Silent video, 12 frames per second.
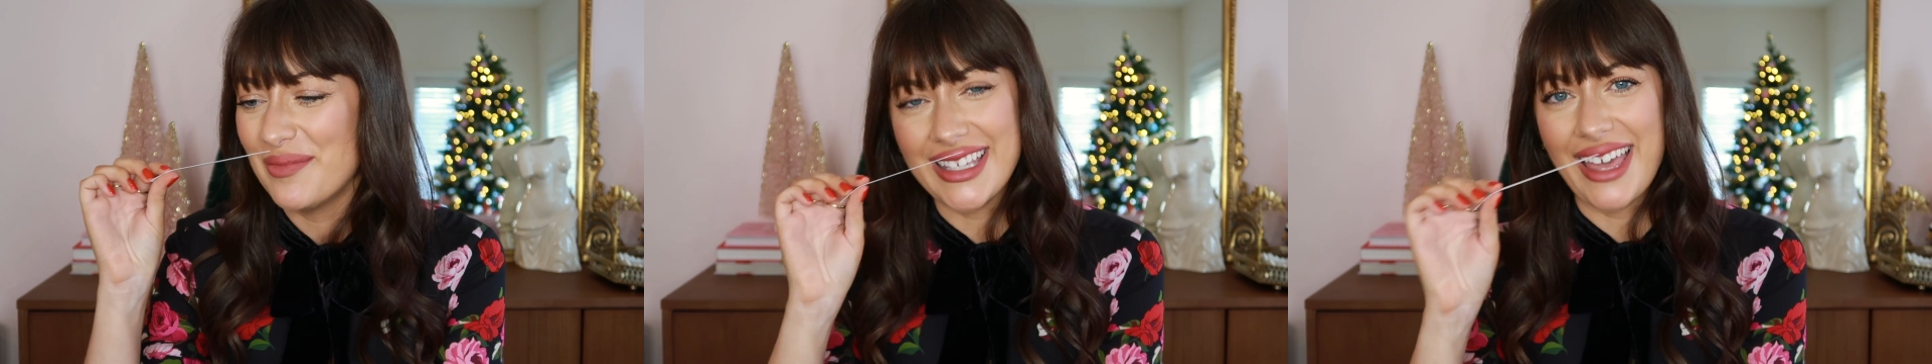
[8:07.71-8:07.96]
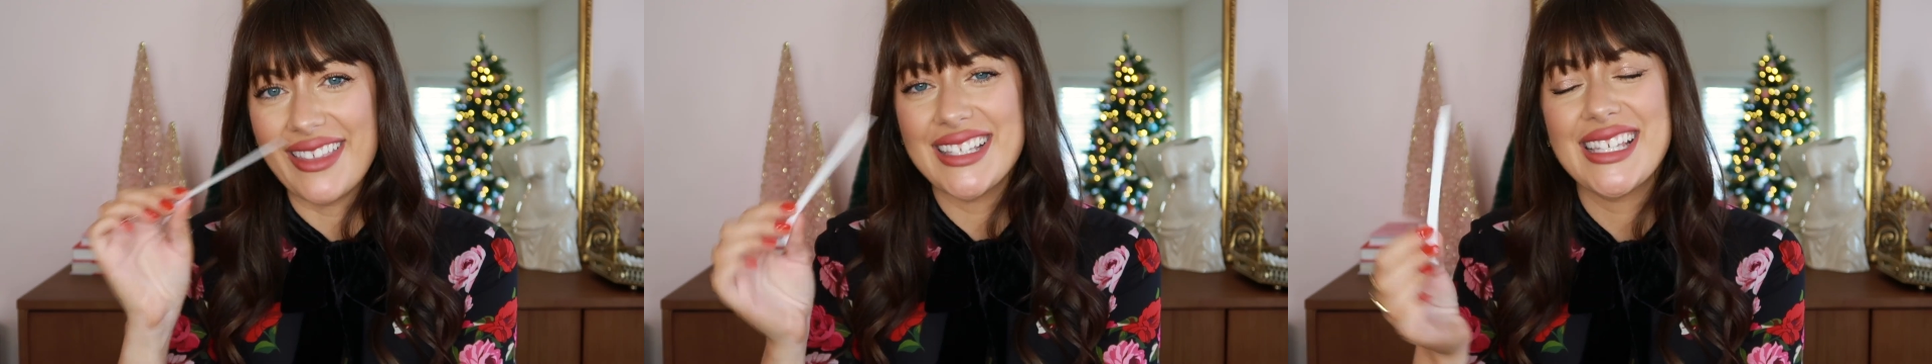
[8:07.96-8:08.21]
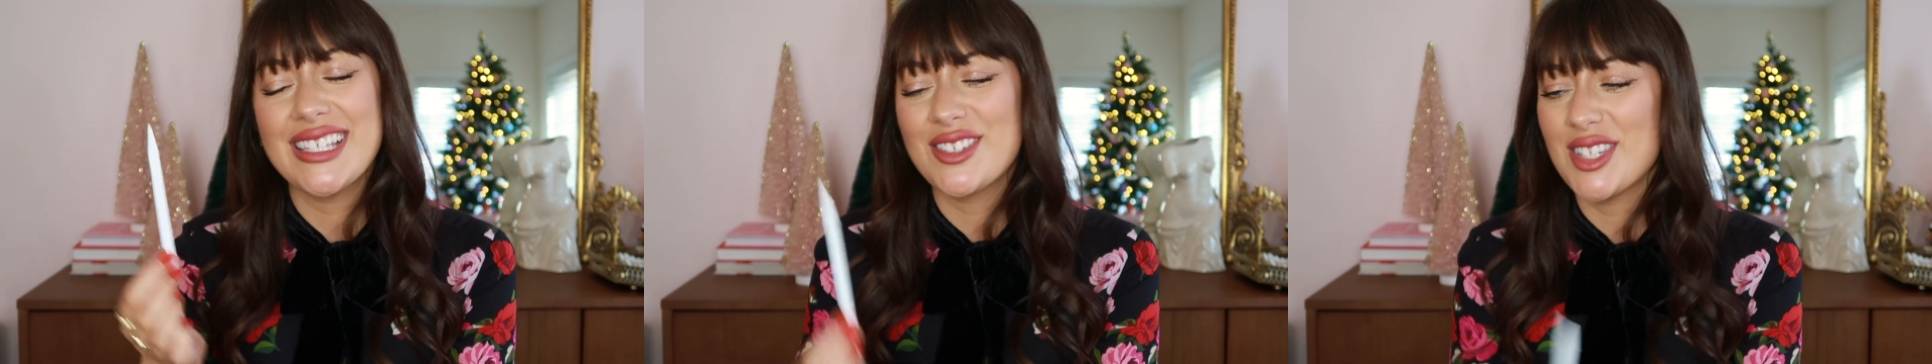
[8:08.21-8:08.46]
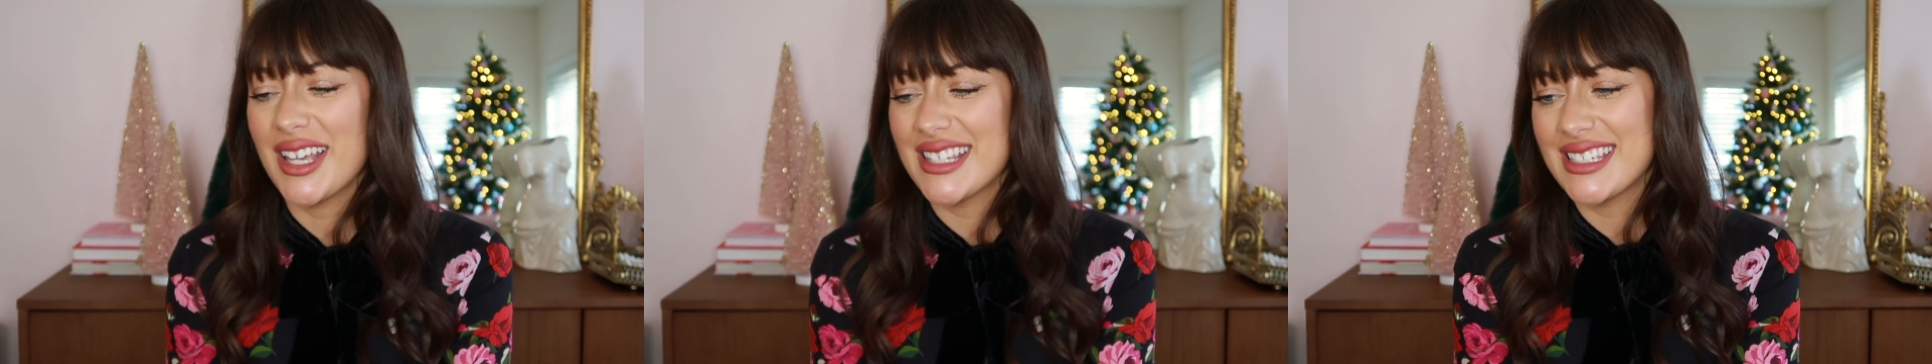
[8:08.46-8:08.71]
Yeah, this is
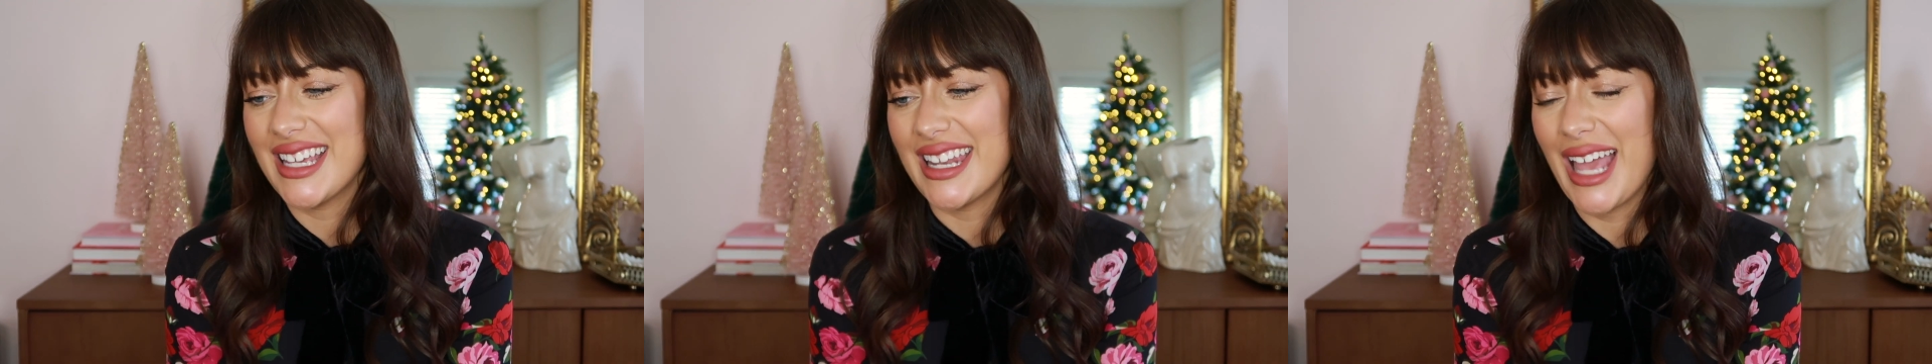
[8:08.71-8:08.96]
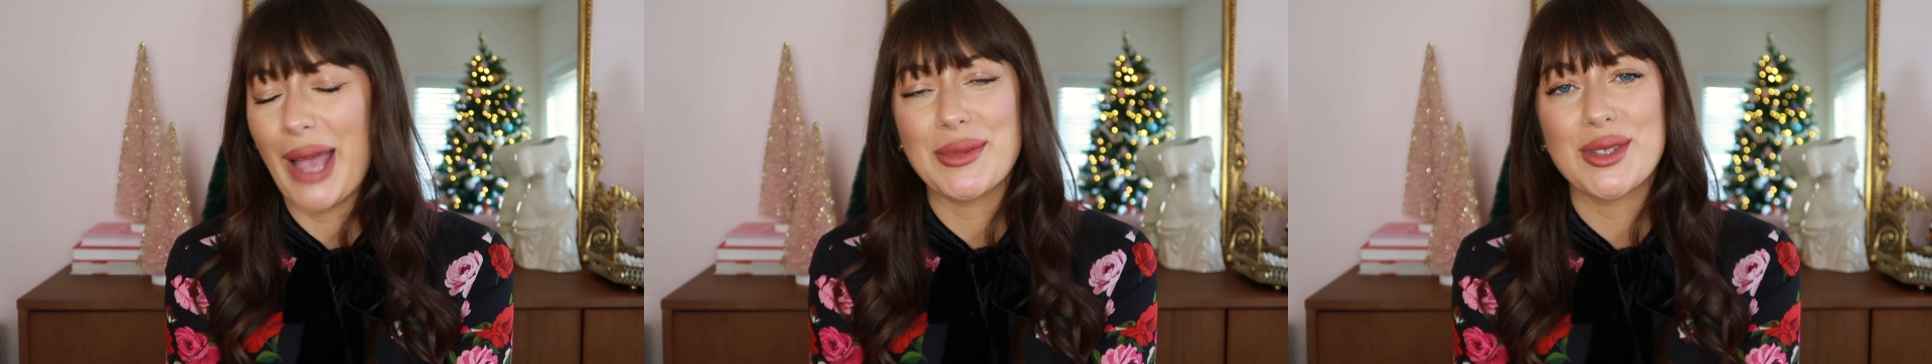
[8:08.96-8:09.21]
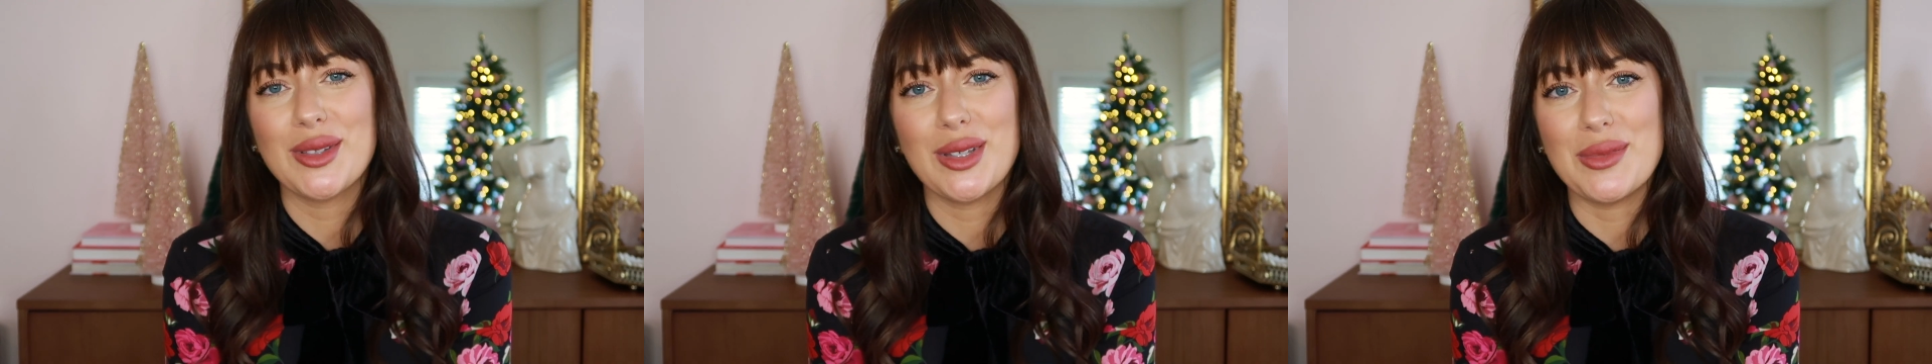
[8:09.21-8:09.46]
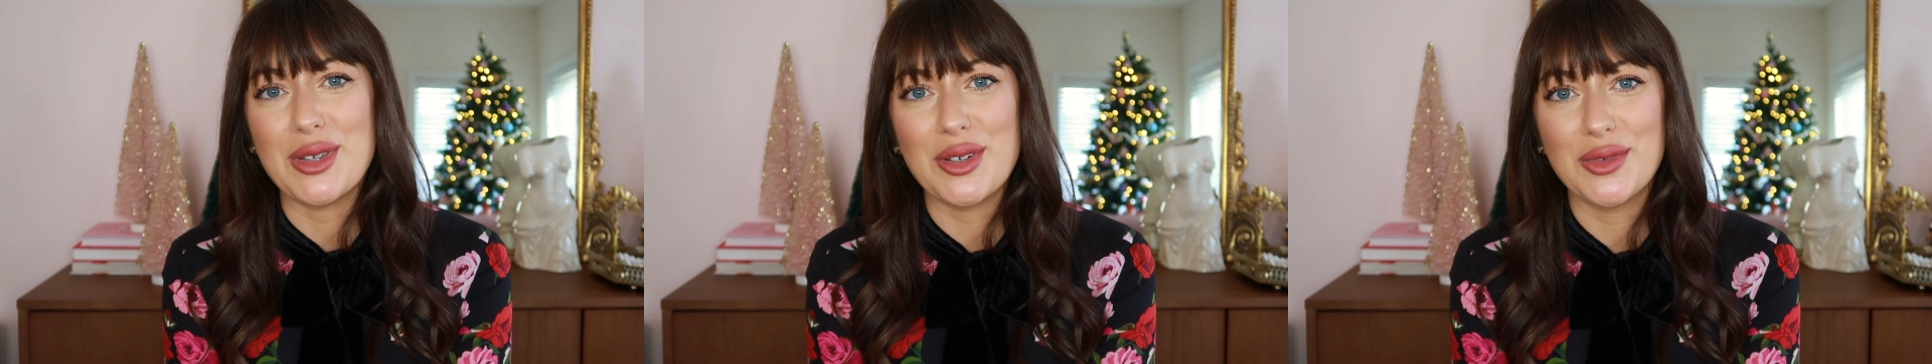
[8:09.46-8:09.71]
just an absolutely
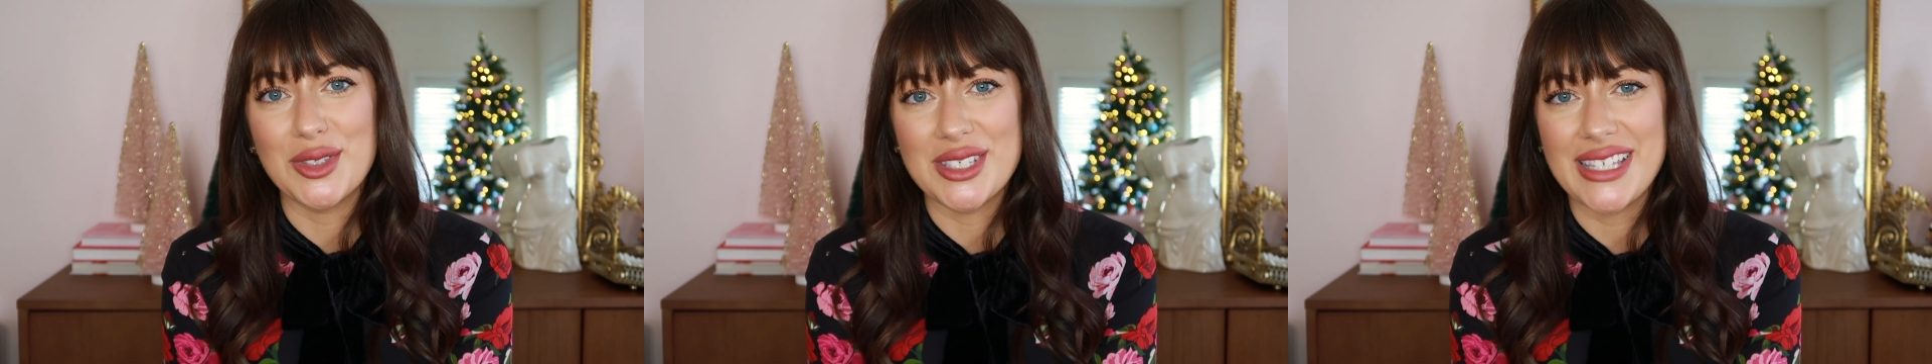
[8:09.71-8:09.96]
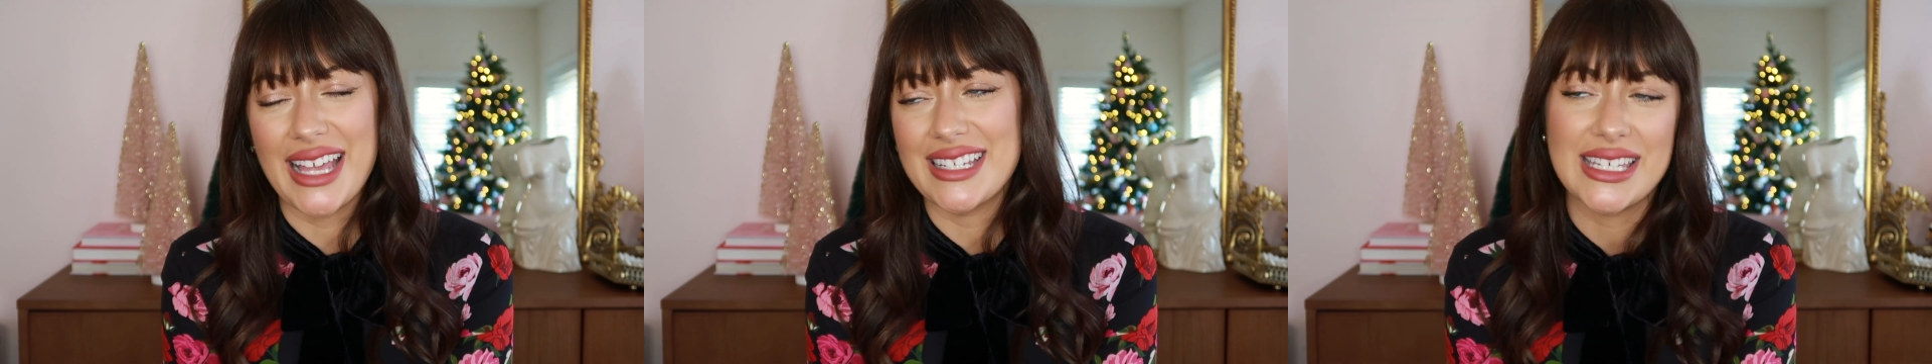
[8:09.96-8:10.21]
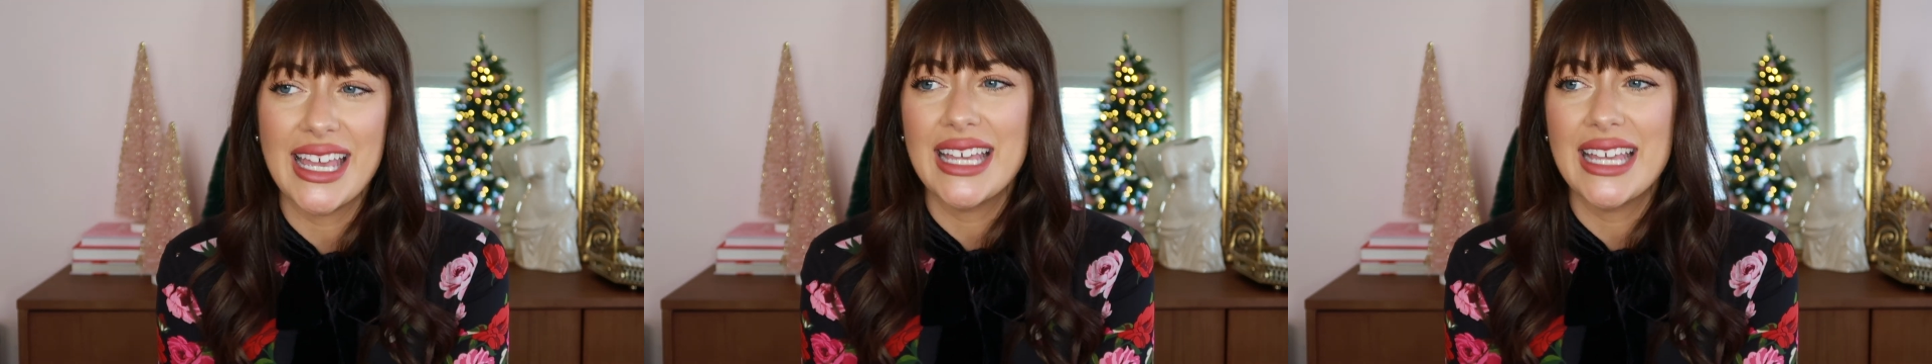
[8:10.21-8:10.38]
beautiful scent.